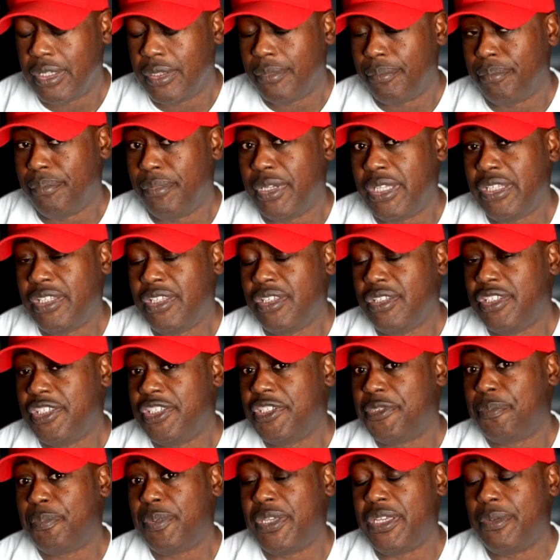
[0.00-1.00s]
Many of
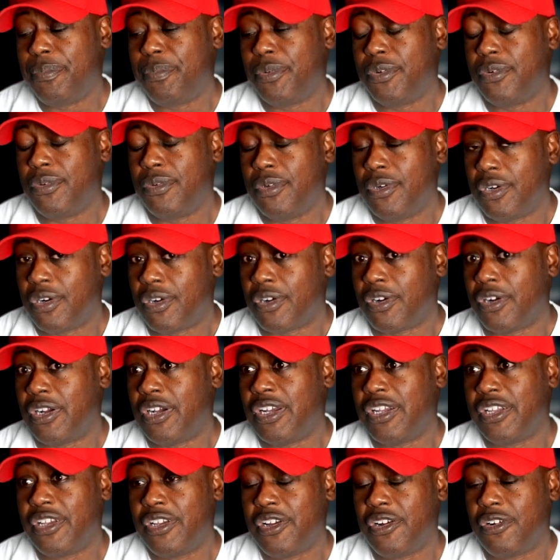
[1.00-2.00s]
these people are
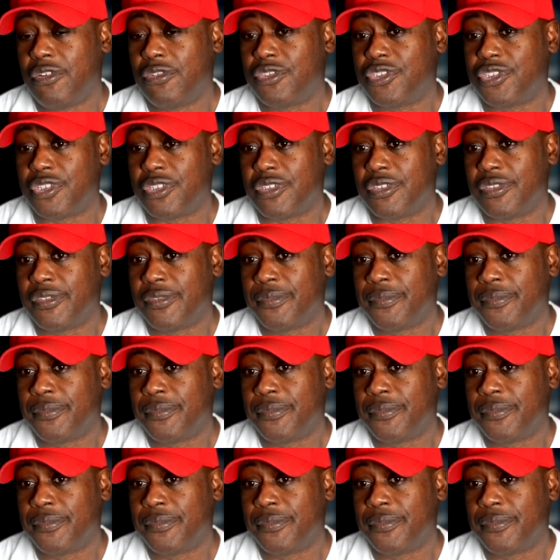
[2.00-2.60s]
uncultured.